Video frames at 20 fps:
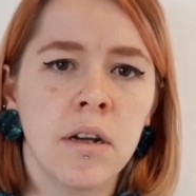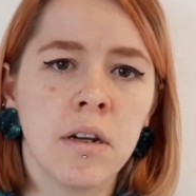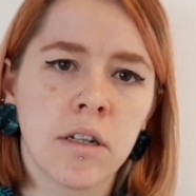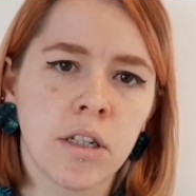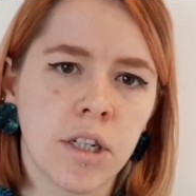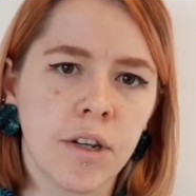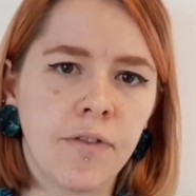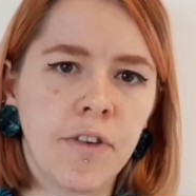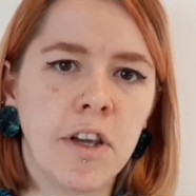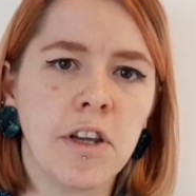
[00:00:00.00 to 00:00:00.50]

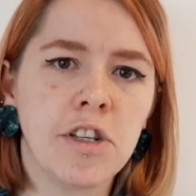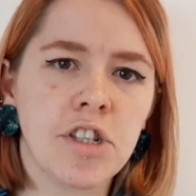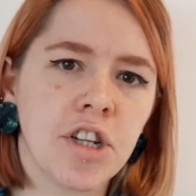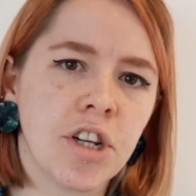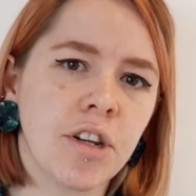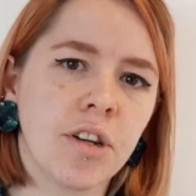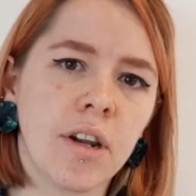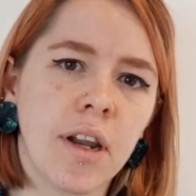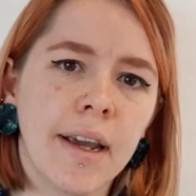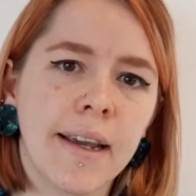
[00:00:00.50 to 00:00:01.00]

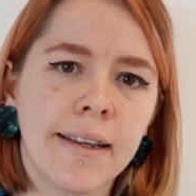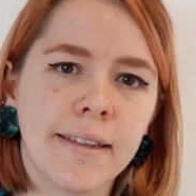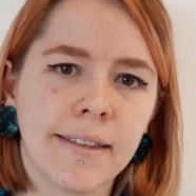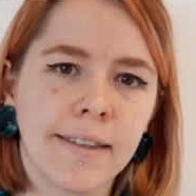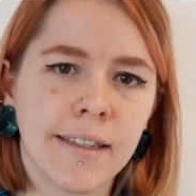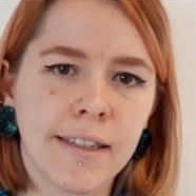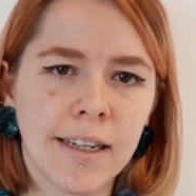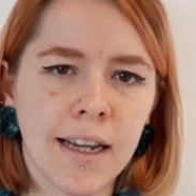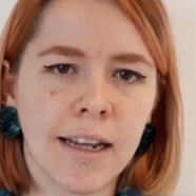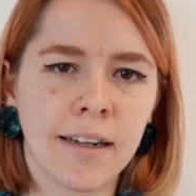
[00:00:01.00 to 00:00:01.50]
Diffusion is
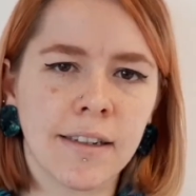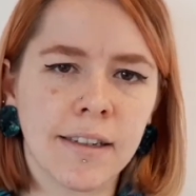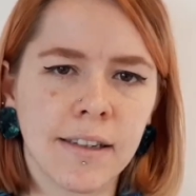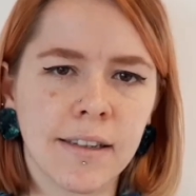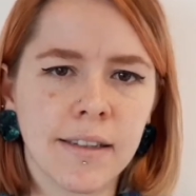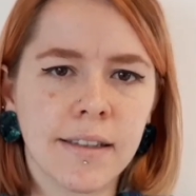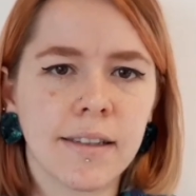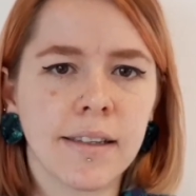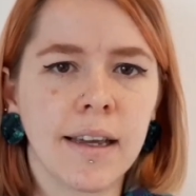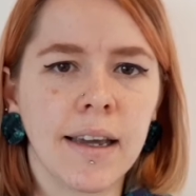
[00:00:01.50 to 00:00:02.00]
the
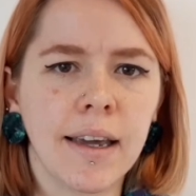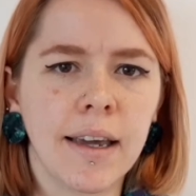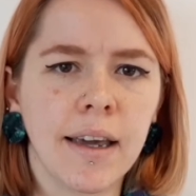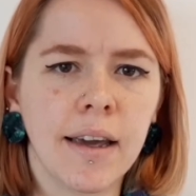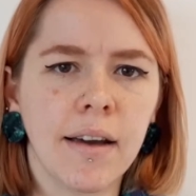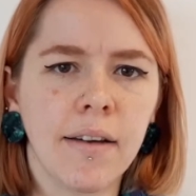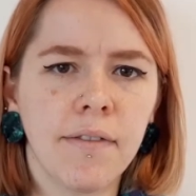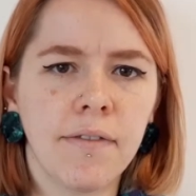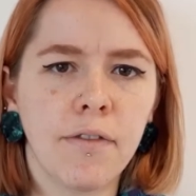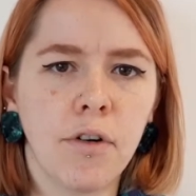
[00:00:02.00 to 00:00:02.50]
tendency
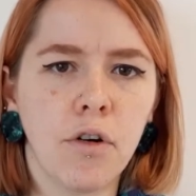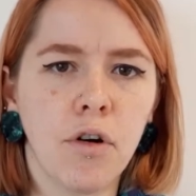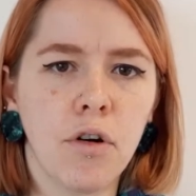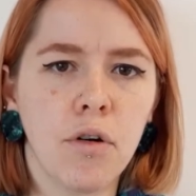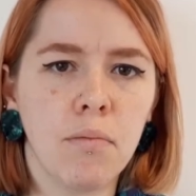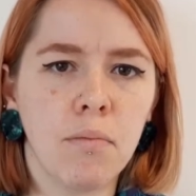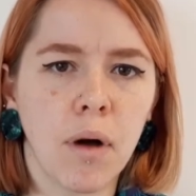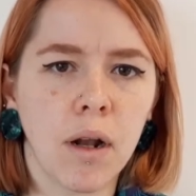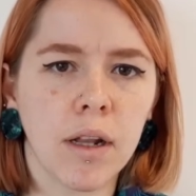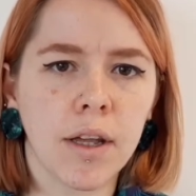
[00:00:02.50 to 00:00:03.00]

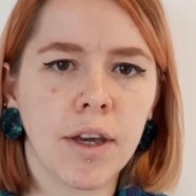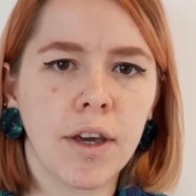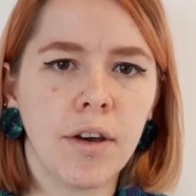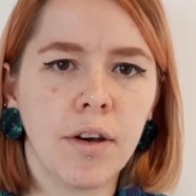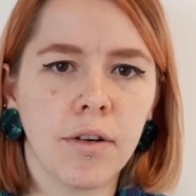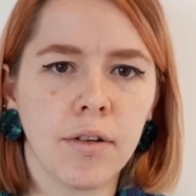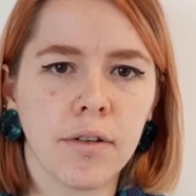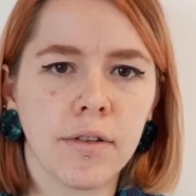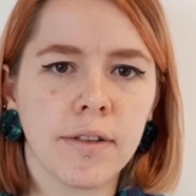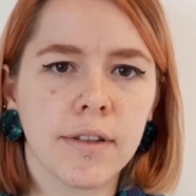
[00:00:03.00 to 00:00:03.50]
for
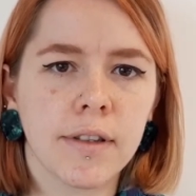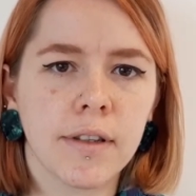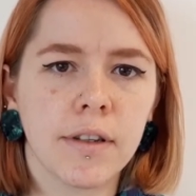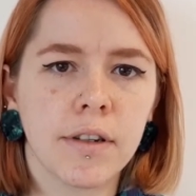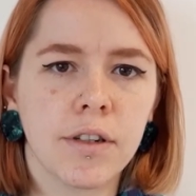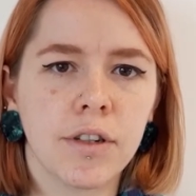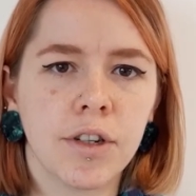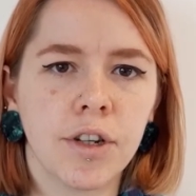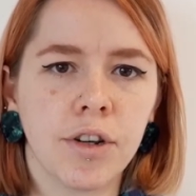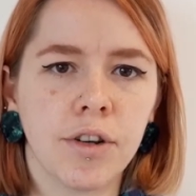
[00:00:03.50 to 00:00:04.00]
molecules
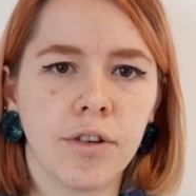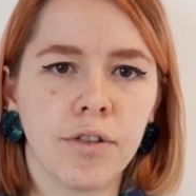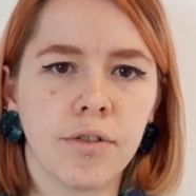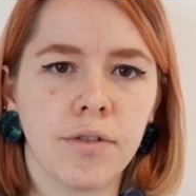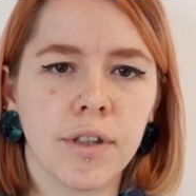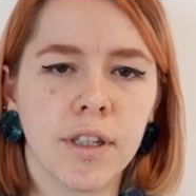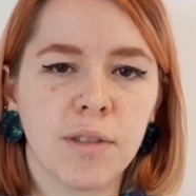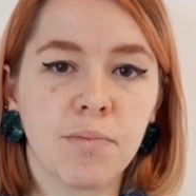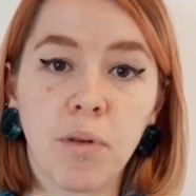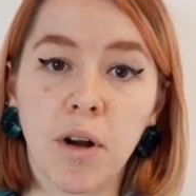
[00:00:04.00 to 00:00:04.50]
to
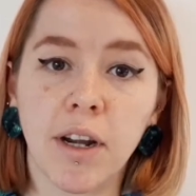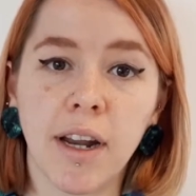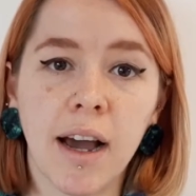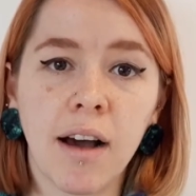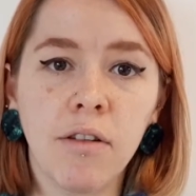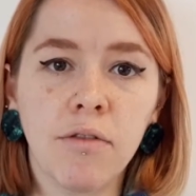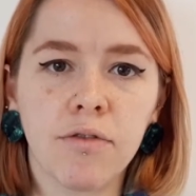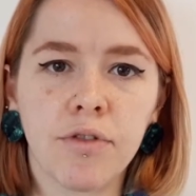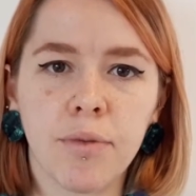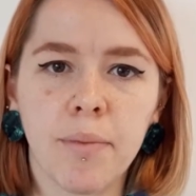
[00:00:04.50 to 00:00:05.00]
spread
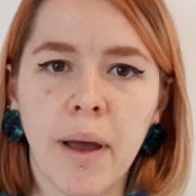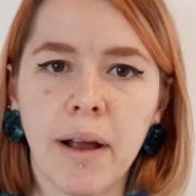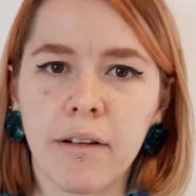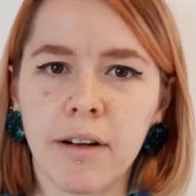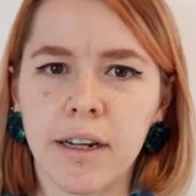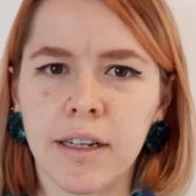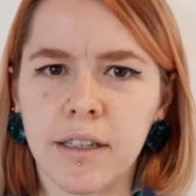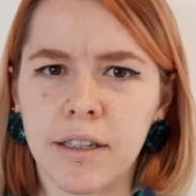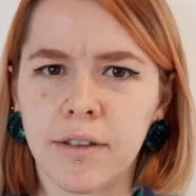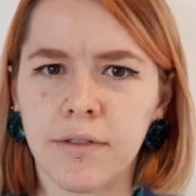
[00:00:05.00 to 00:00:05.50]
out from
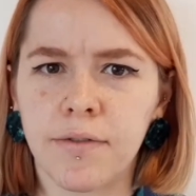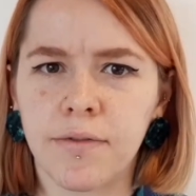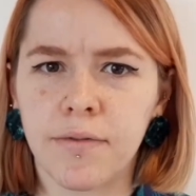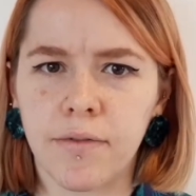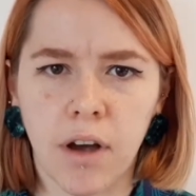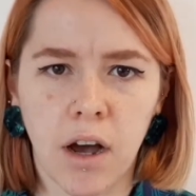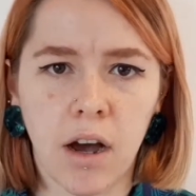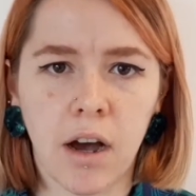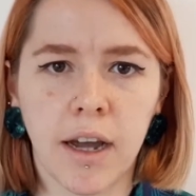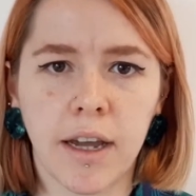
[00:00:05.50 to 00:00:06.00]
areas of
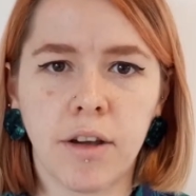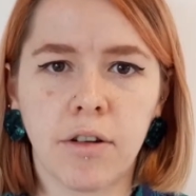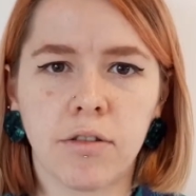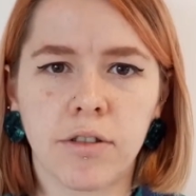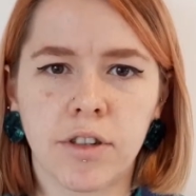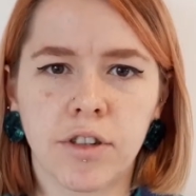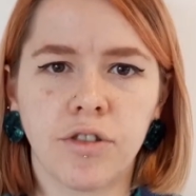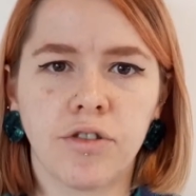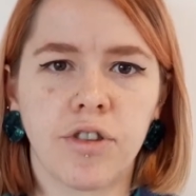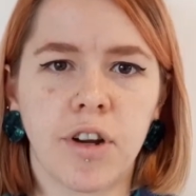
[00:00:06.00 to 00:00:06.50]
high
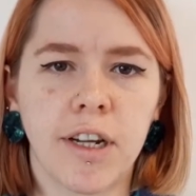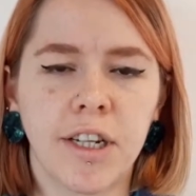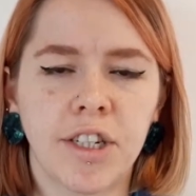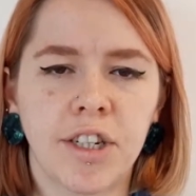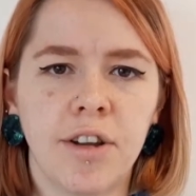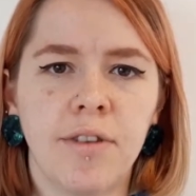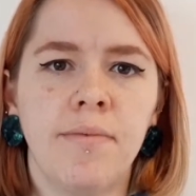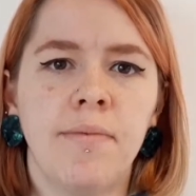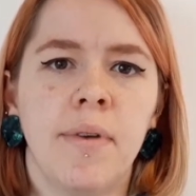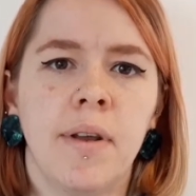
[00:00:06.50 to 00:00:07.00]

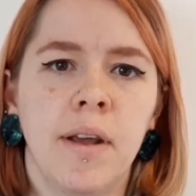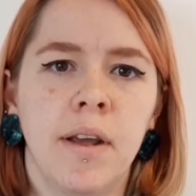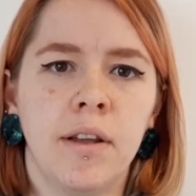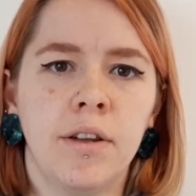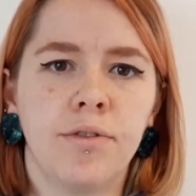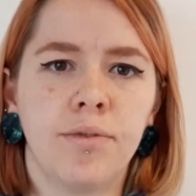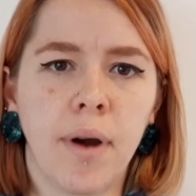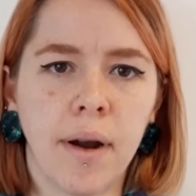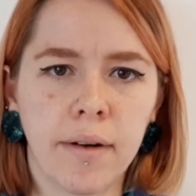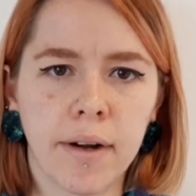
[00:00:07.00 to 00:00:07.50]
concentration
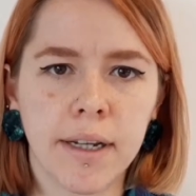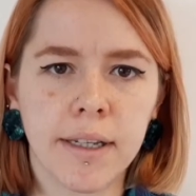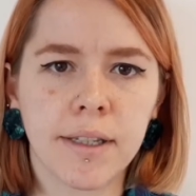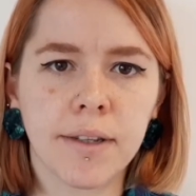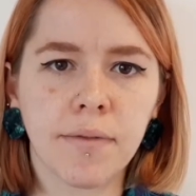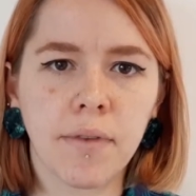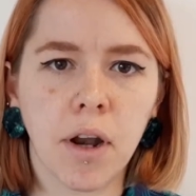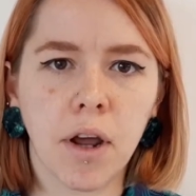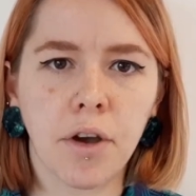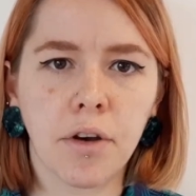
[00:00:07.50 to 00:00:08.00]
to areas
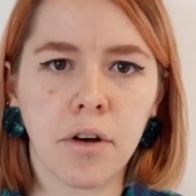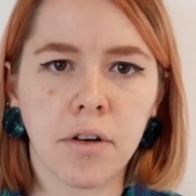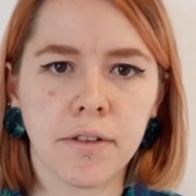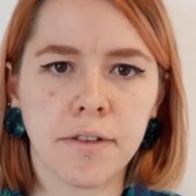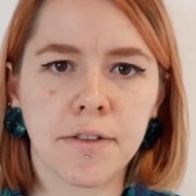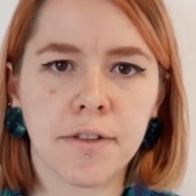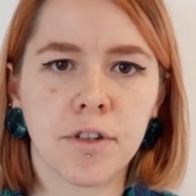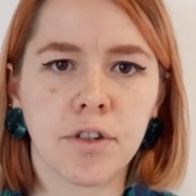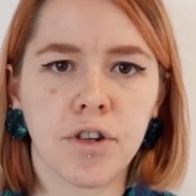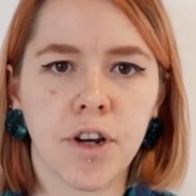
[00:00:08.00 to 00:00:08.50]
of low
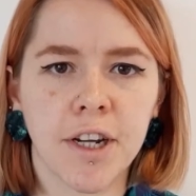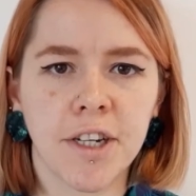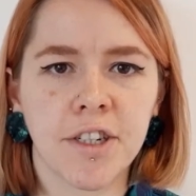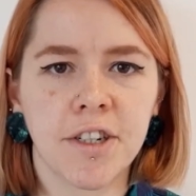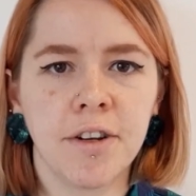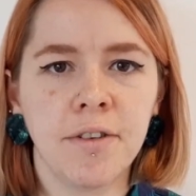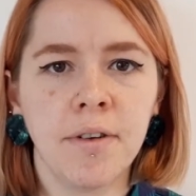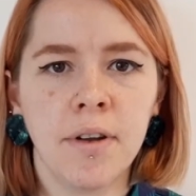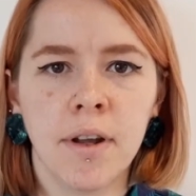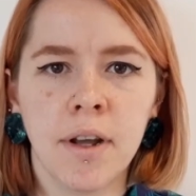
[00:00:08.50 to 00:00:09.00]

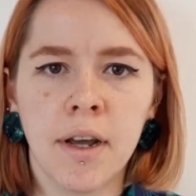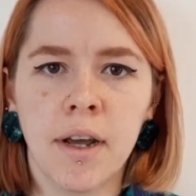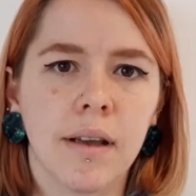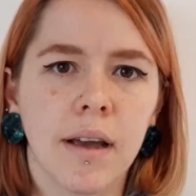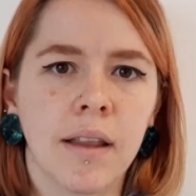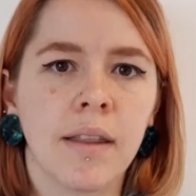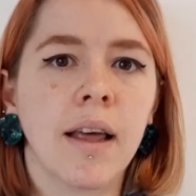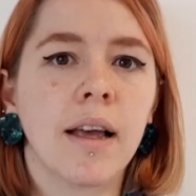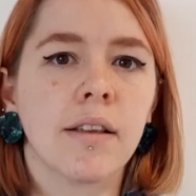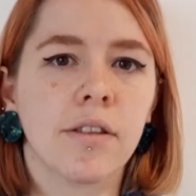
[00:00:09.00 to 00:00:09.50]
concentration,
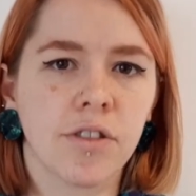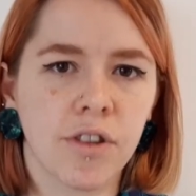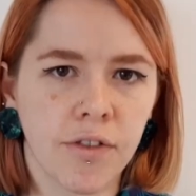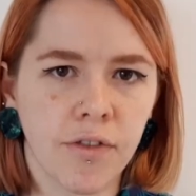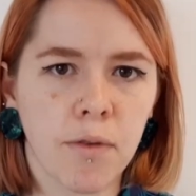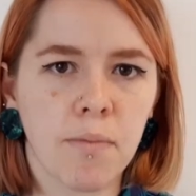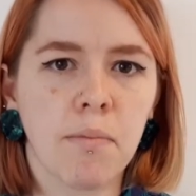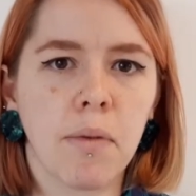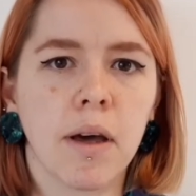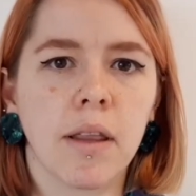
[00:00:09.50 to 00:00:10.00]
and that's
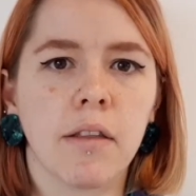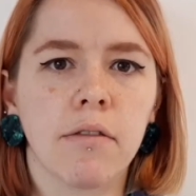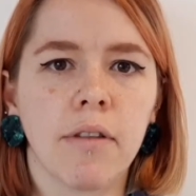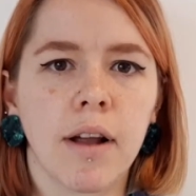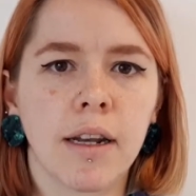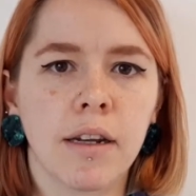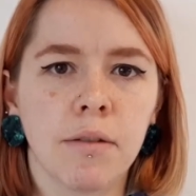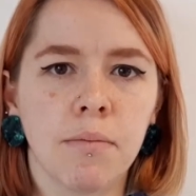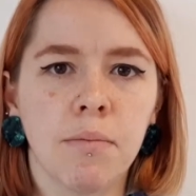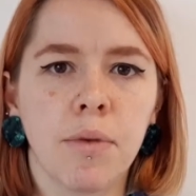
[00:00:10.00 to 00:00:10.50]
driven by the
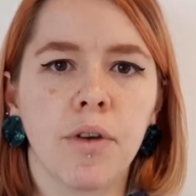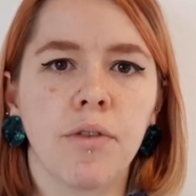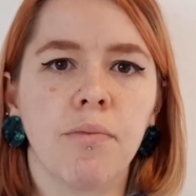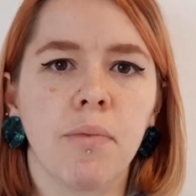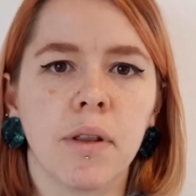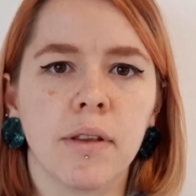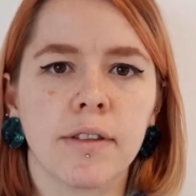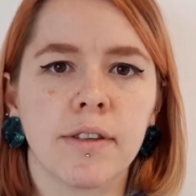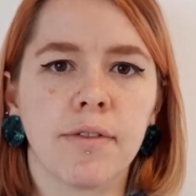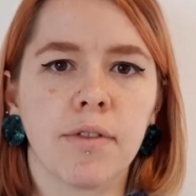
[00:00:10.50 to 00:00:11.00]
random
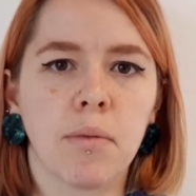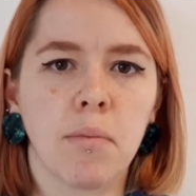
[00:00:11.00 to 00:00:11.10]
movements of the